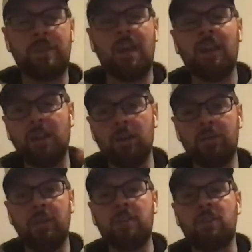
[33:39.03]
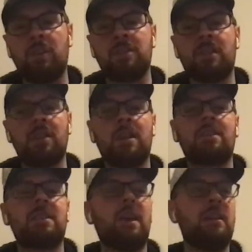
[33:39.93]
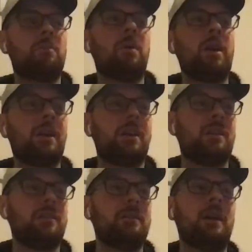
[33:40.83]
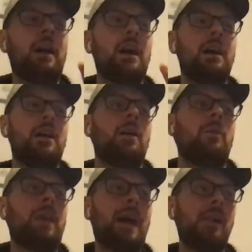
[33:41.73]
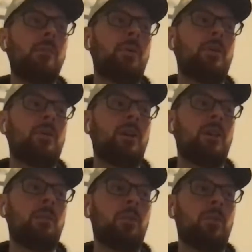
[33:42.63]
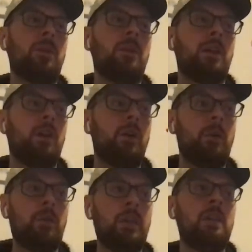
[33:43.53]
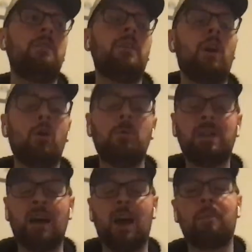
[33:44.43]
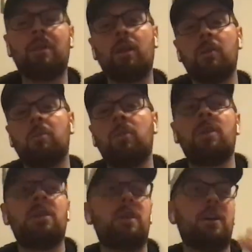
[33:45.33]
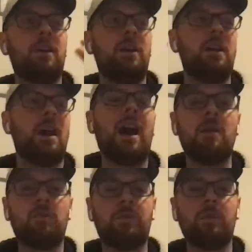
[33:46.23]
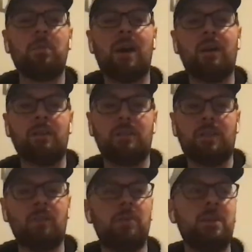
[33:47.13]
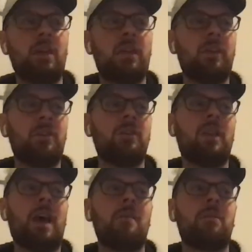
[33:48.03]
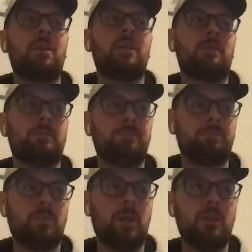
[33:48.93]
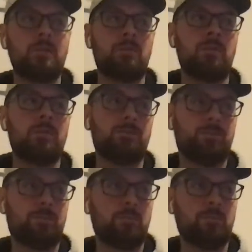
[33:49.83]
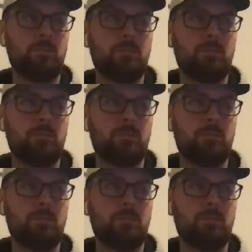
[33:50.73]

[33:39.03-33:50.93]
If Denny Avdija is the Knicks' 8th pick, with Halliburton on the board, with even Obi Toppin on the board, I will flip out. There will be nothing good happening in this room.